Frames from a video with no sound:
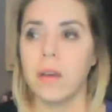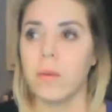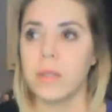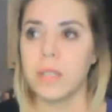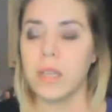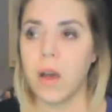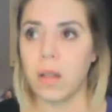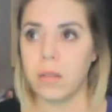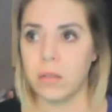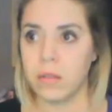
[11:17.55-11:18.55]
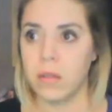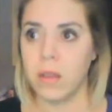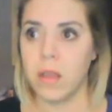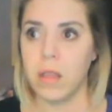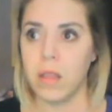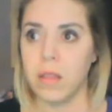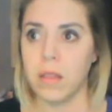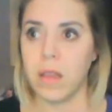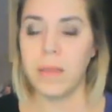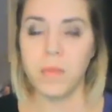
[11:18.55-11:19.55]
is it called?
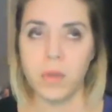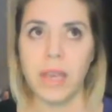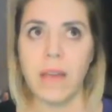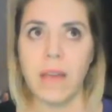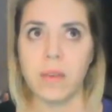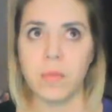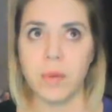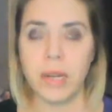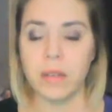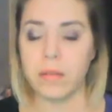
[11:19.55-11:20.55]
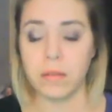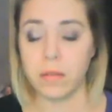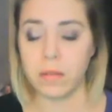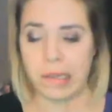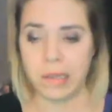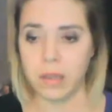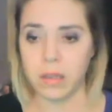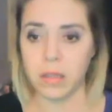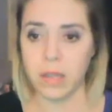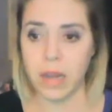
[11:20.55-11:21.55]
I'm really having brain
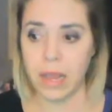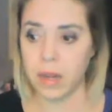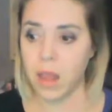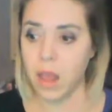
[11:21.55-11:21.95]
tonight.